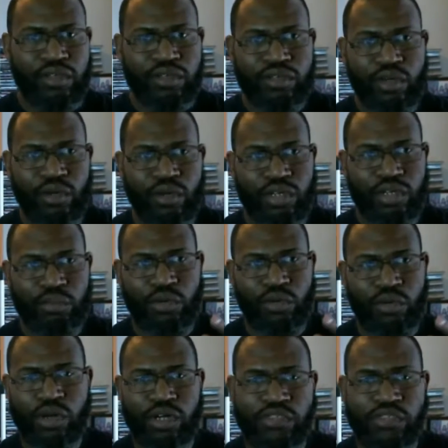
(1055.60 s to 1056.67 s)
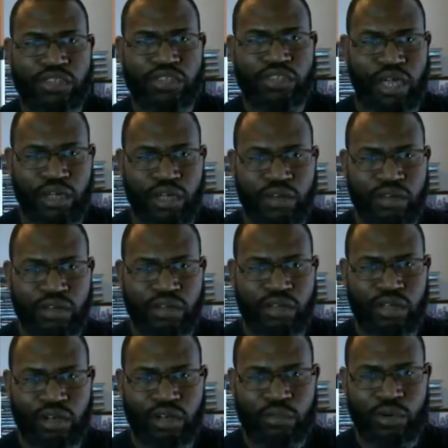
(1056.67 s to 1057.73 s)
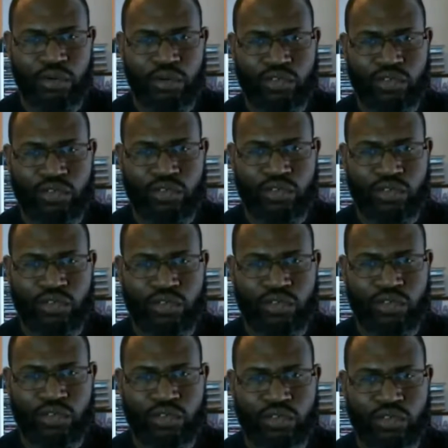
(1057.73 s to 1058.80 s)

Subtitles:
So give me 1 second, and I'm going to scroll down.